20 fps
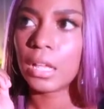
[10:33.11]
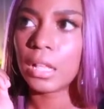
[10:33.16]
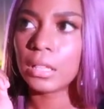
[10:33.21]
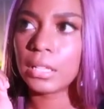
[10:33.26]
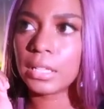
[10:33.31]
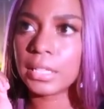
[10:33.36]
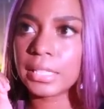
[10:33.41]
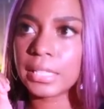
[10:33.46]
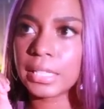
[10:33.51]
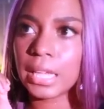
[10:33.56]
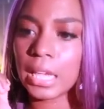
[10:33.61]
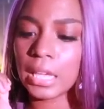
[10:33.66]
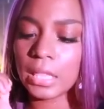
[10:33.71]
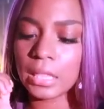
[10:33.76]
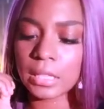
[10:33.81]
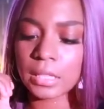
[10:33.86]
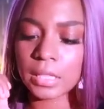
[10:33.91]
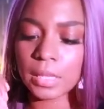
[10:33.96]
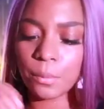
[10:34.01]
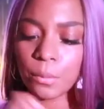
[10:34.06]
let's
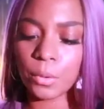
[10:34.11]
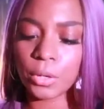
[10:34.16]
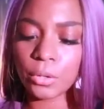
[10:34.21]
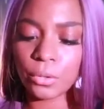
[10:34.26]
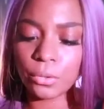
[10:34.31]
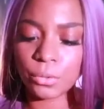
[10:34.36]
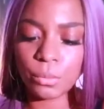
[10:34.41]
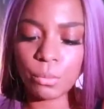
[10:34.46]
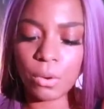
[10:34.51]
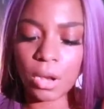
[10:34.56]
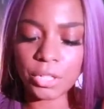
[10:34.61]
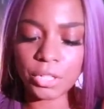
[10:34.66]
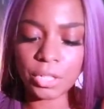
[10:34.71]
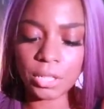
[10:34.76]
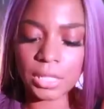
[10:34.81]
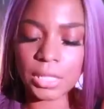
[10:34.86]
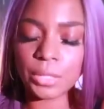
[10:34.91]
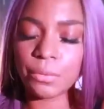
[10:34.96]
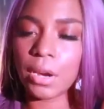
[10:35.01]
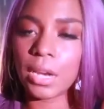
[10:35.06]
say someone who's watching
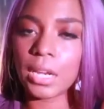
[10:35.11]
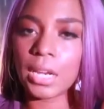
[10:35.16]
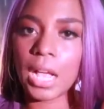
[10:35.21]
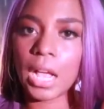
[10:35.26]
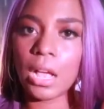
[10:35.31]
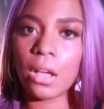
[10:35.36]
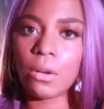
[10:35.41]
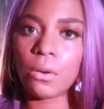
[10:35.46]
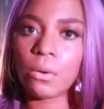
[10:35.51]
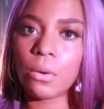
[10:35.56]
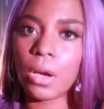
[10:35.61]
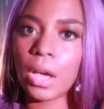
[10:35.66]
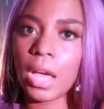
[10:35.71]
this right now